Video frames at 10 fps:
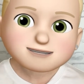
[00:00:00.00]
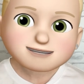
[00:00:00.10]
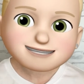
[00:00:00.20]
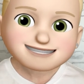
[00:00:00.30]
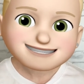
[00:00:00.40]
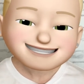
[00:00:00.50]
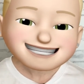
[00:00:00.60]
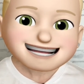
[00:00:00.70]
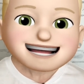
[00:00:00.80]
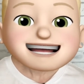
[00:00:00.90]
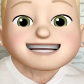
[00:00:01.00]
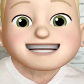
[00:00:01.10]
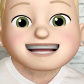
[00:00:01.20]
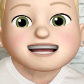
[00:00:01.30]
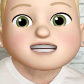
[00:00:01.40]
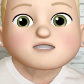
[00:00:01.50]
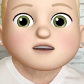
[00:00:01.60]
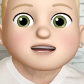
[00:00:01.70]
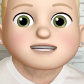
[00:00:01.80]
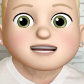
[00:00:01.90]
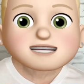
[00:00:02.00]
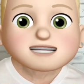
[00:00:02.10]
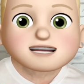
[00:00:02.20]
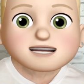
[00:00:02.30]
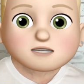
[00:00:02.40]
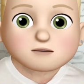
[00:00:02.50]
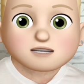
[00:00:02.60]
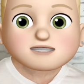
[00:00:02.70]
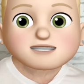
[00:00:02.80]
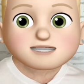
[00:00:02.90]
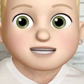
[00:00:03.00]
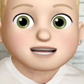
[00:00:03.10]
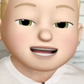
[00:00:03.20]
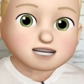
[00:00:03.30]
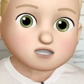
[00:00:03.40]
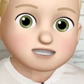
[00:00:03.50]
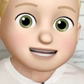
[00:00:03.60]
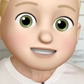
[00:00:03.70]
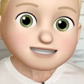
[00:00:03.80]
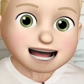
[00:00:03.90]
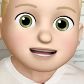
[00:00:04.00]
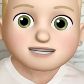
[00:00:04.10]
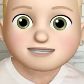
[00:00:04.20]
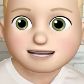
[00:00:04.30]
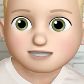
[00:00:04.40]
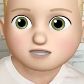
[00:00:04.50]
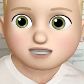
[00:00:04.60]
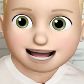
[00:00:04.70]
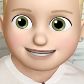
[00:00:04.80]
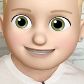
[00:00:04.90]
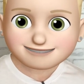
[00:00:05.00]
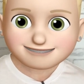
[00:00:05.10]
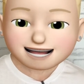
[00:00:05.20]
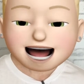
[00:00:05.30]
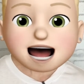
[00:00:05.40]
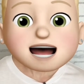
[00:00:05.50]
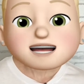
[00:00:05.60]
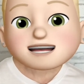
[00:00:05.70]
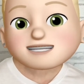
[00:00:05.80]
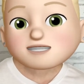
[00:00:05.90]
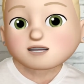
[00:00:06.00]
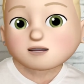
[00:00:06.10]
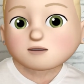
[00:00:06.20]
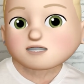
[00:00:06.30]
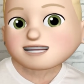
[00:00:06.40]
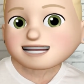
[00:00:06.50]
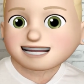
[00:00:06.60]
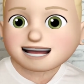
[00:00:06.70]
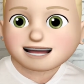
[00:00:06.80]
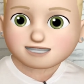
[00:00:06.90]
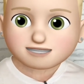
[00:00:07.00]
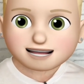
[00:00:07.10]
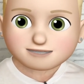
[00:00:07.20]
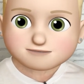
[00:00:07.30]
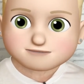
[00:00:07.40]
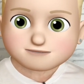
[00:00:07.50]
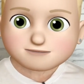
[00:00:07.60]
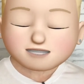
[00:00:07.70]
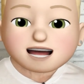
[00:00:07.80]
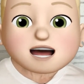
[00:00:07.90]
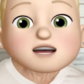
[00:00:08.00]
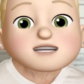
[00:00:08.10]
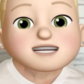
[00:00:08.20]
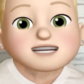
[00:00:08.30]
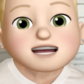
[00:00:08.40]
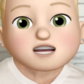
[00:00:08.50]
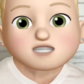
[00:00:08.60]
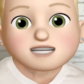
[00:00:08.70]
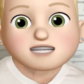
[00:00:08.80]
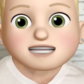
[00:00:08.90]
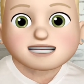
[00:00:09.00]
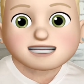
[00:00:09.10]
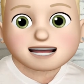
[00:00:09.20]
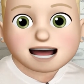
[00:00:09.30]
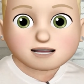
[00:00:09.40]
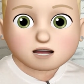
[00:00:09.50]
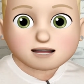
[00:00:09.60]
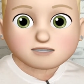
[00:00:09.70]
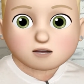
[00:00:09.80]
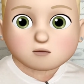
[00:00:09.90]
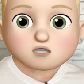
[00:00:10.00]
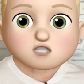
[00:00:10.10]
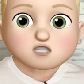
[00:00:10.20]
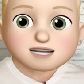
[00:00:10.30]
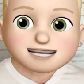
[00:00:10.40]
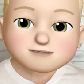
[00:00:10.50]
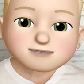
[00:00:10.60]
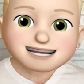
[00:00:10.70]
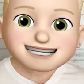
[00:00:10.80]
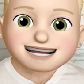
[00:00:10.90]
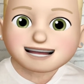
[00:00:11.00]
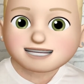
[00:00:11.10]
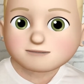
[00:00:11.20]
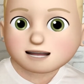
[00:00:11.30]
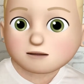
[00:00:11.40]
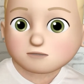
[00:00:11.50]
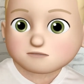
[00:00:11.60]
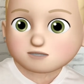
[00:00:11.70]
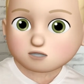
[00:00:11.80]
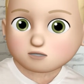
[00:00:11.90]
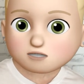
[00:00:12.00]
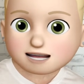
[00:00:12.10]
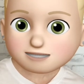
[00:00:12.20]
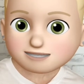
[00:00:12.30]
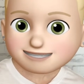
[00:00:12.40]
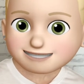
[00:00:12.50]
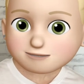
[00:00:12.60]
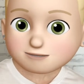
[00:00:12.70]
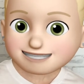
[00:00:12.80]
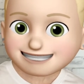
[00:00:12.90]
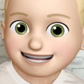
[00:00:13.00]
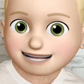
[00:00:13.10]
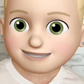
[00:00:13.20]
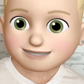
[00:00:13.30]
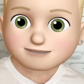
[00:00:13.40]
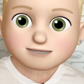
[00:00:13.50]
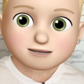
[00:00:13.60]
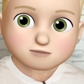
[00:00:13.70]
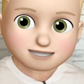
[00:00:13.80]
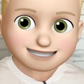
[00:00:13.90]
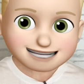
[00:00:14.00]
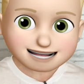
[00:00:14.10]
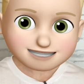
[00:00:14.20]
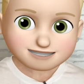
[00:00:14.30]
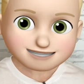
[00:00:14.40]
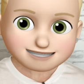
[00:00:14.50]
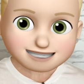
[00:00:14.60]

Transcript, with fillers: Crew. Today's phonics lesson is about the C H sound and the letter J. Let's start with the C H sound. The C H sound is a digraph, which just means that it's made up of two letters that work together to make one sound.